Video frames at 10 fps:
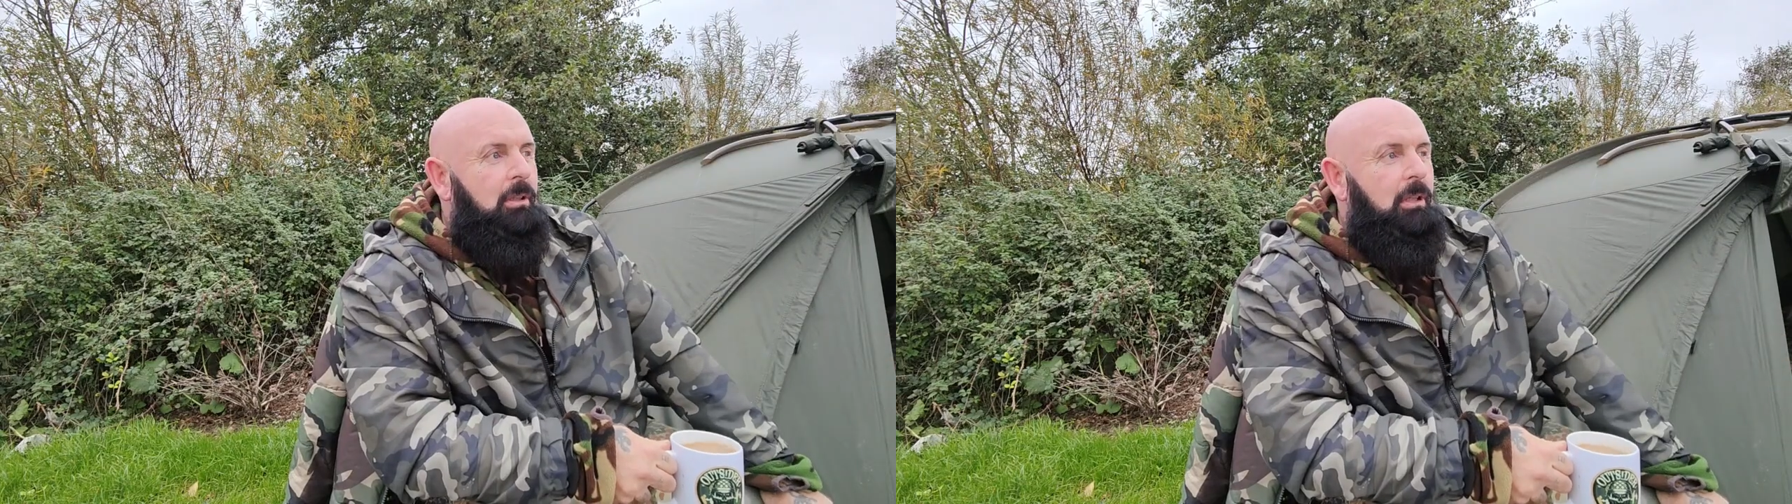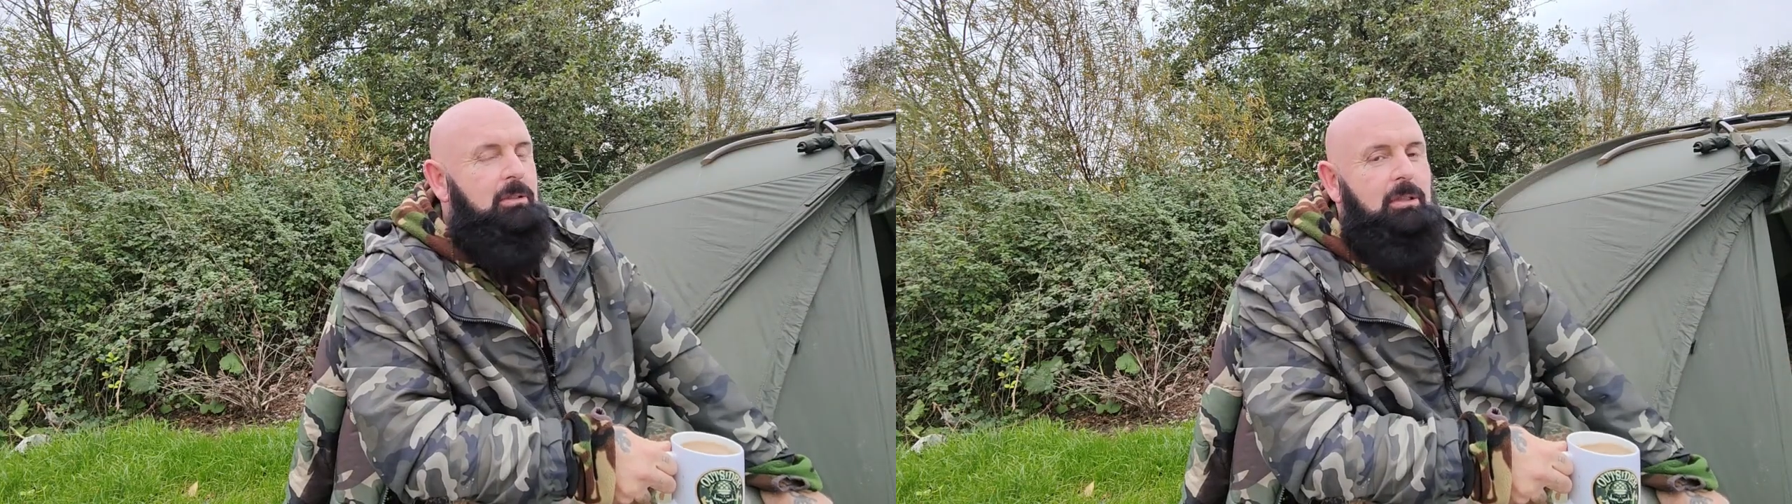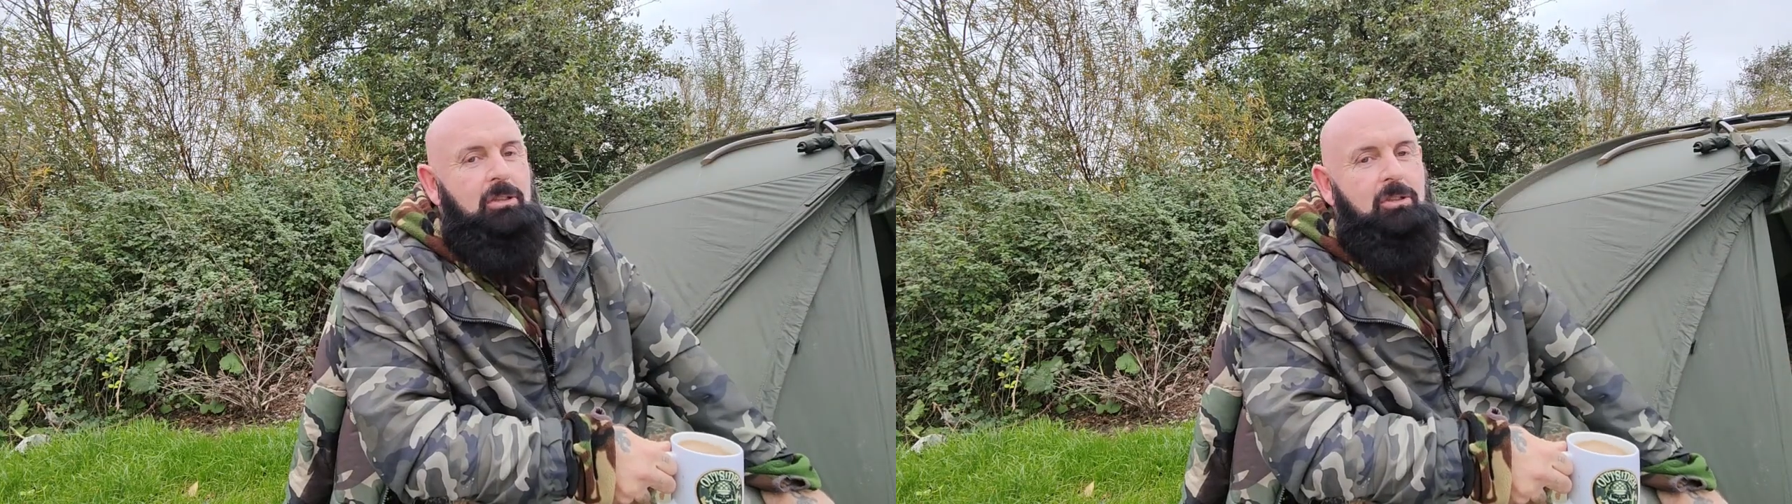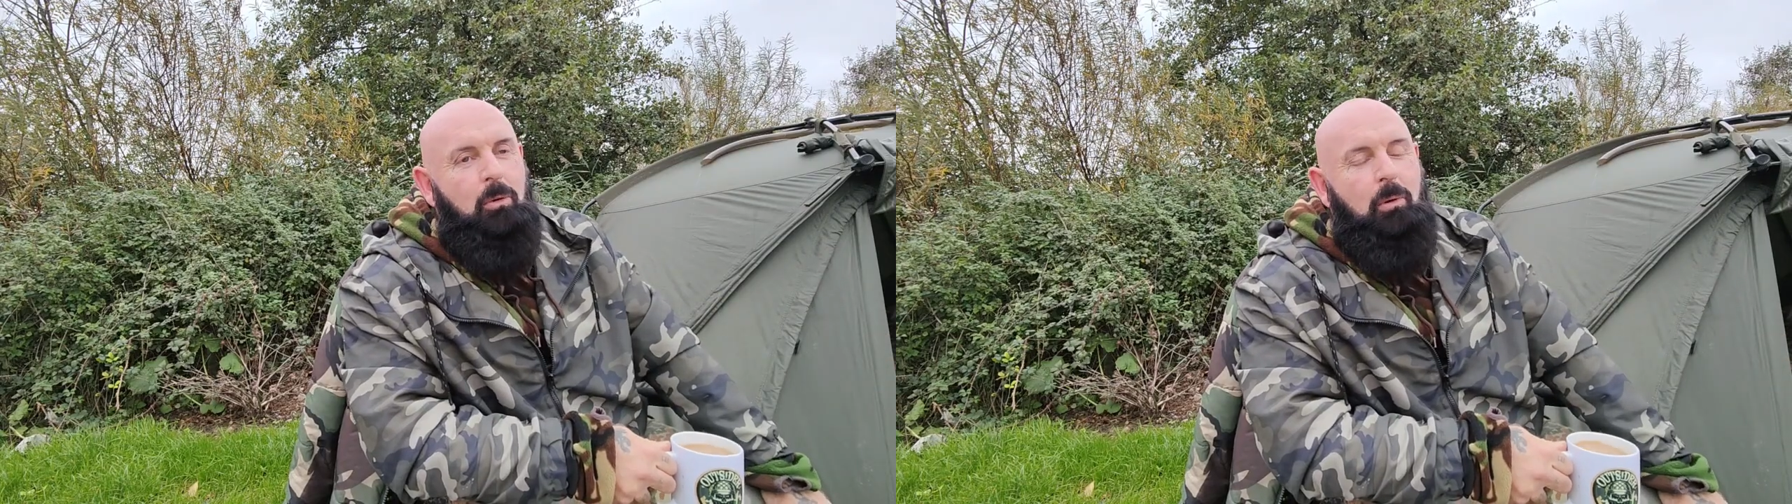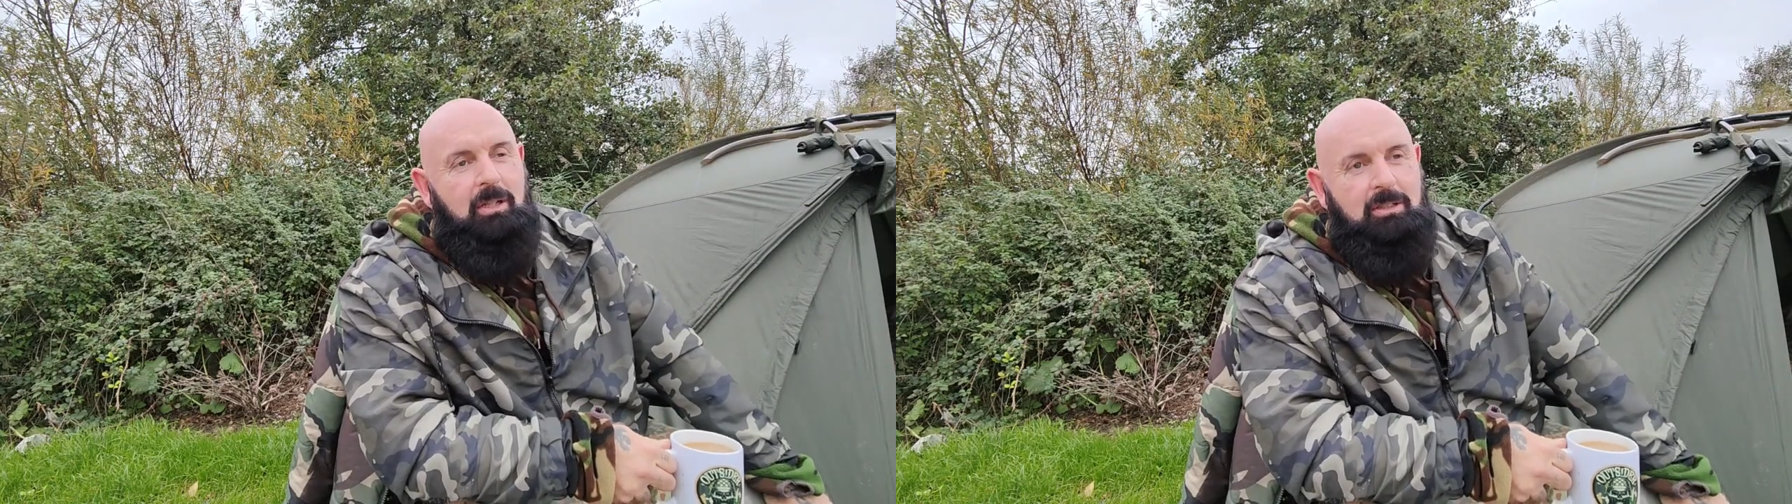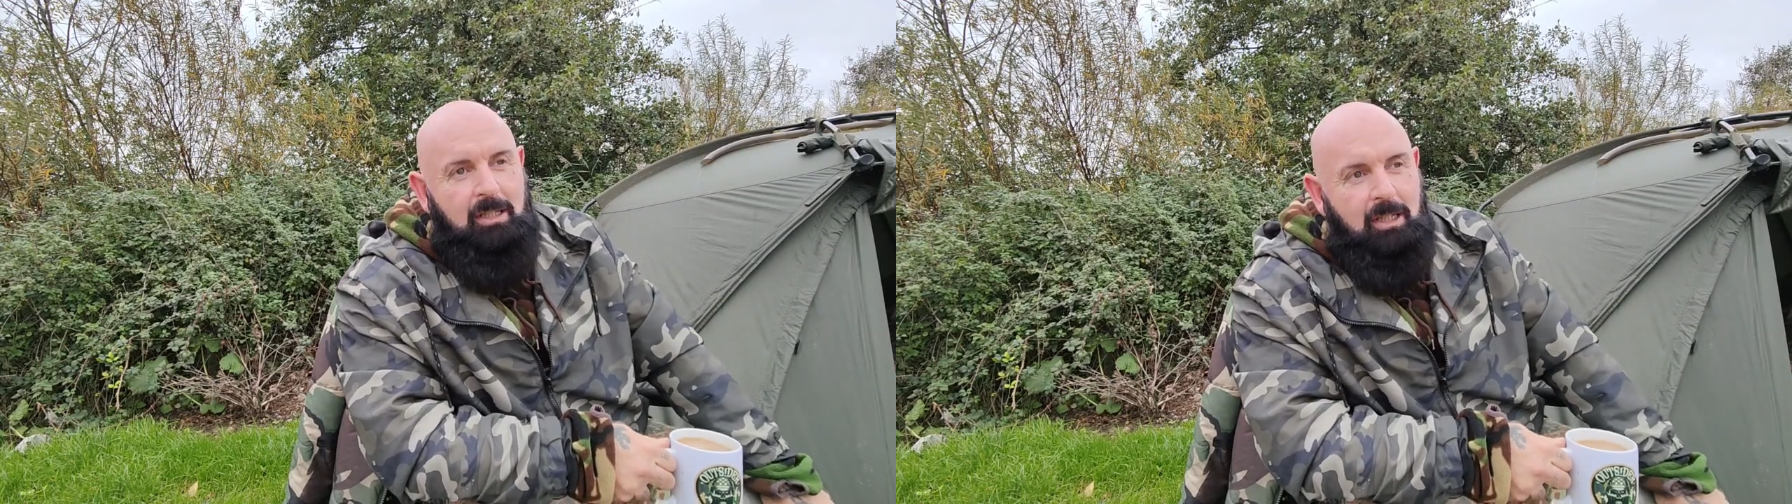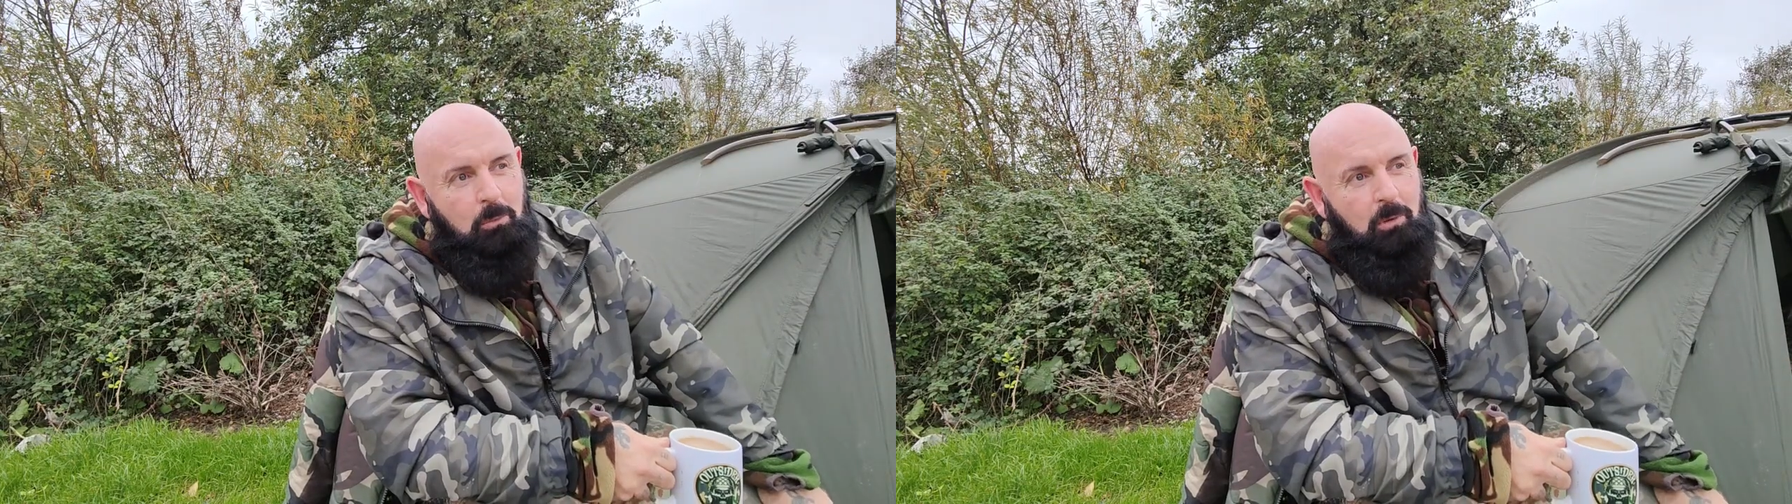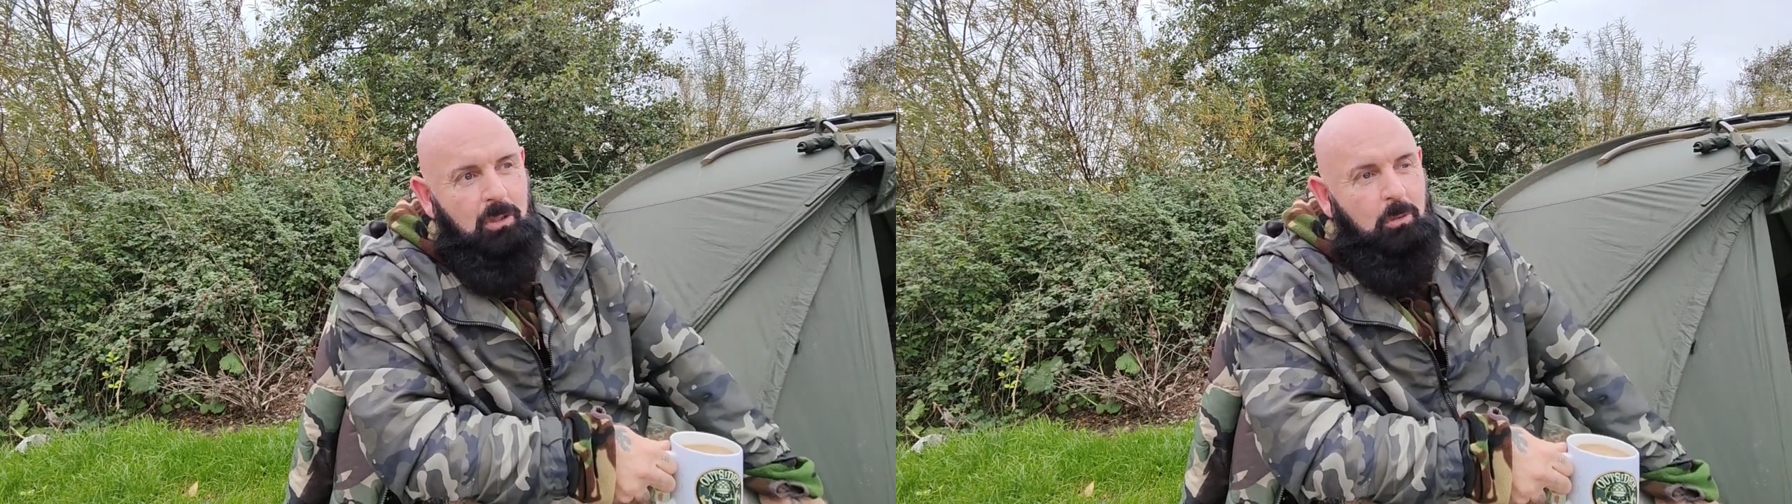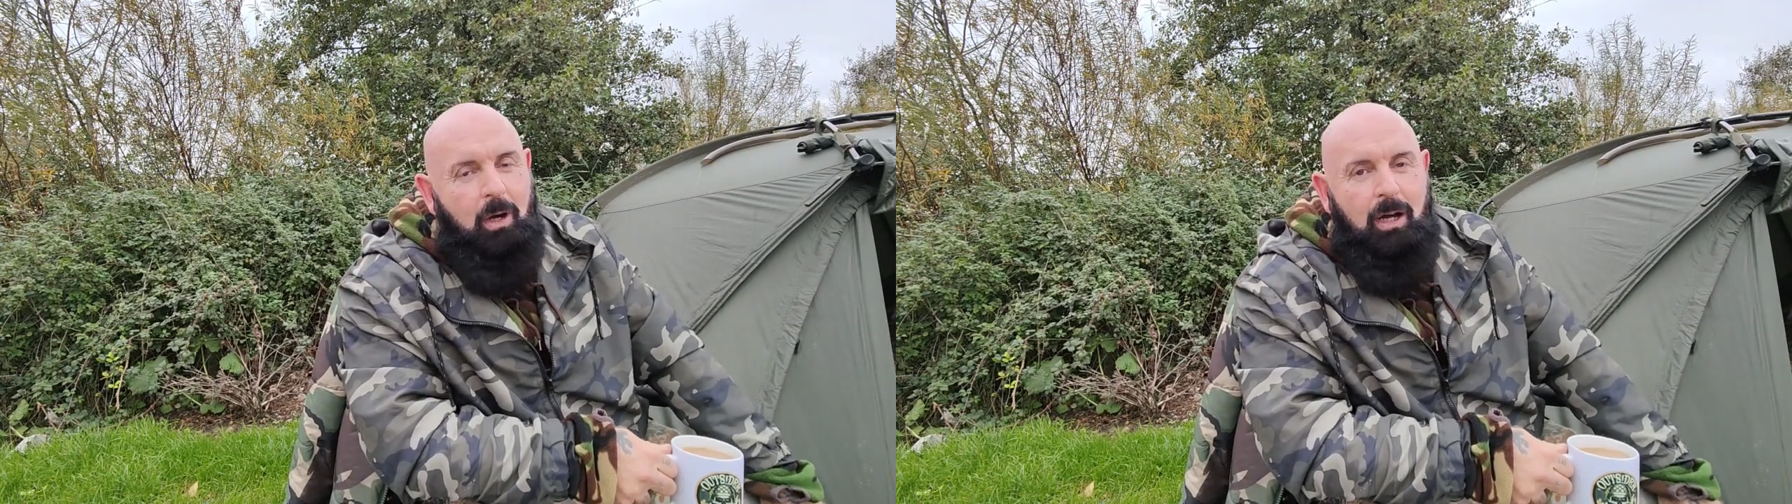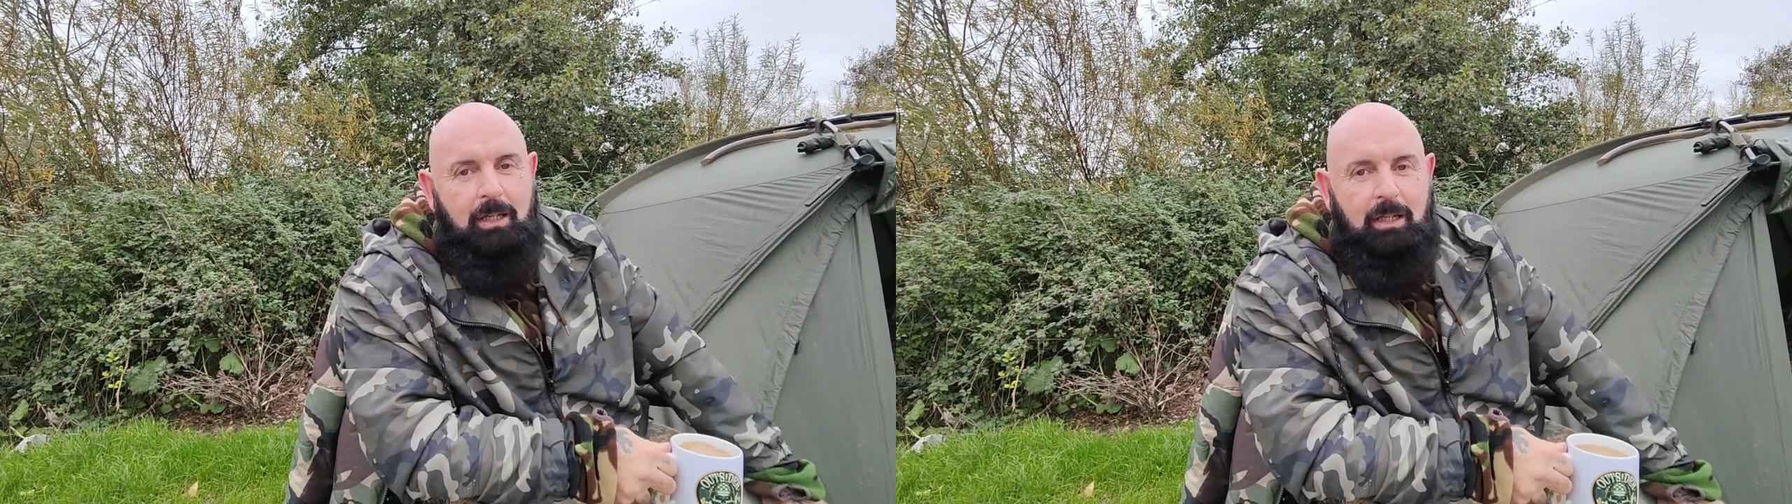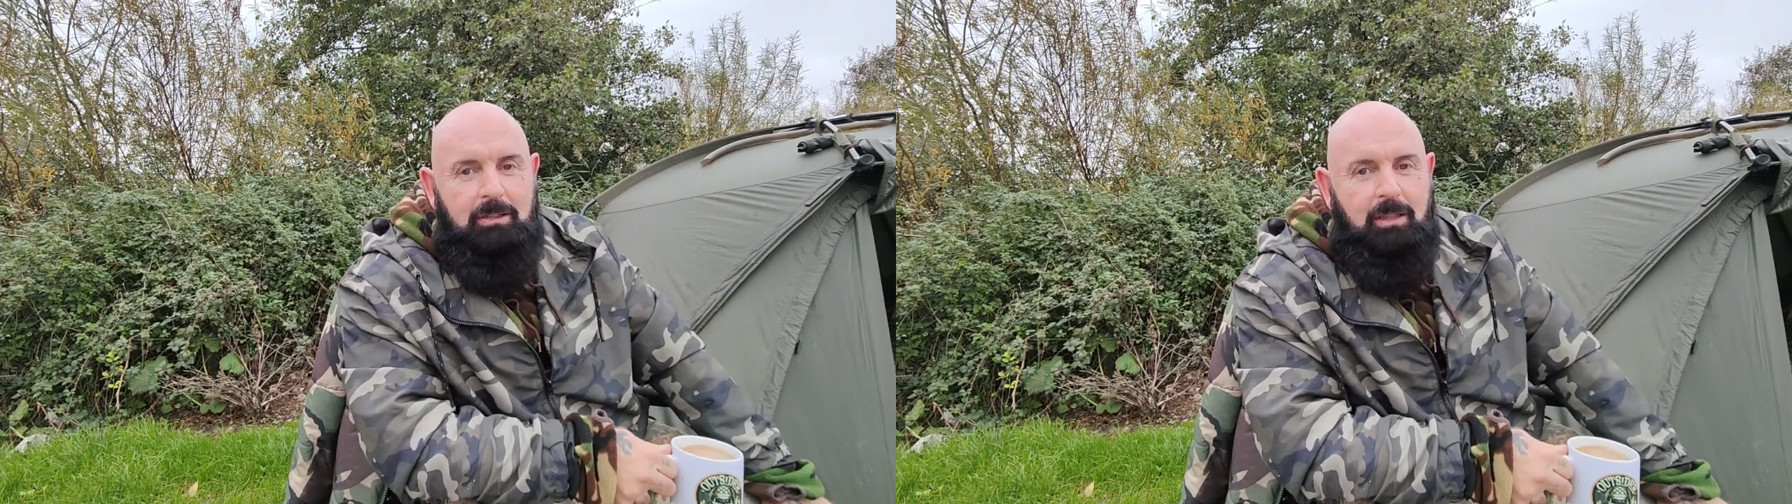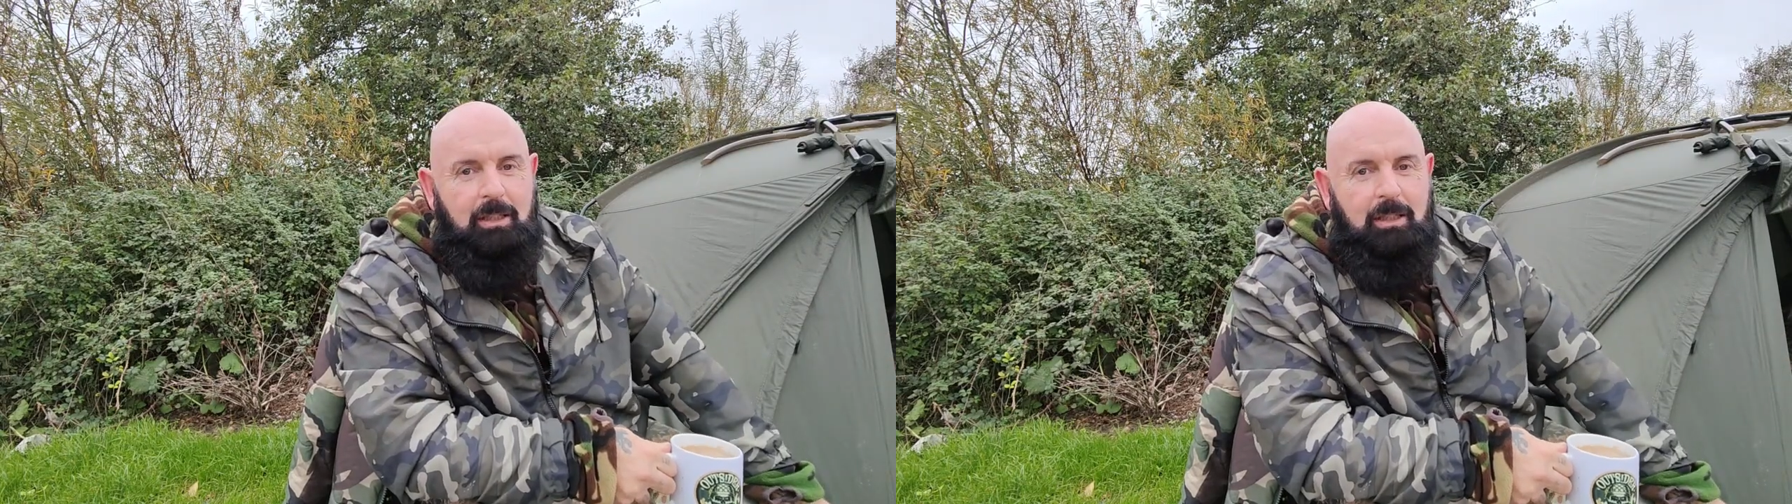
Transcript: That's nice to know, as I didn't want to do that yesterday